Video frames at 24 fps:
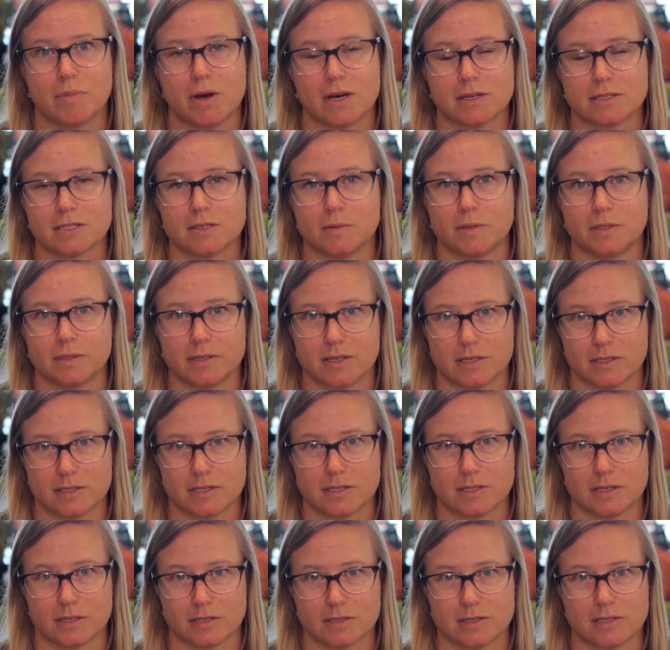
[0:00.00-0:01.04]
possible
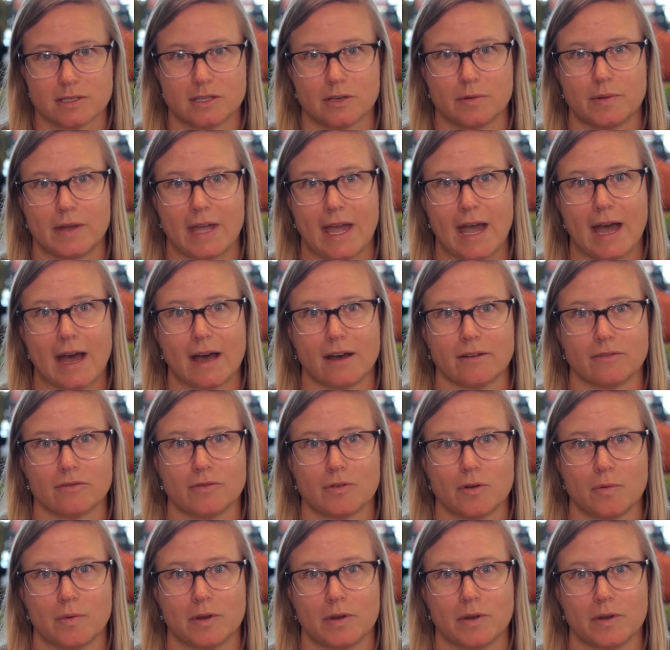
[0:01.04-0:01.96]
concerns that we have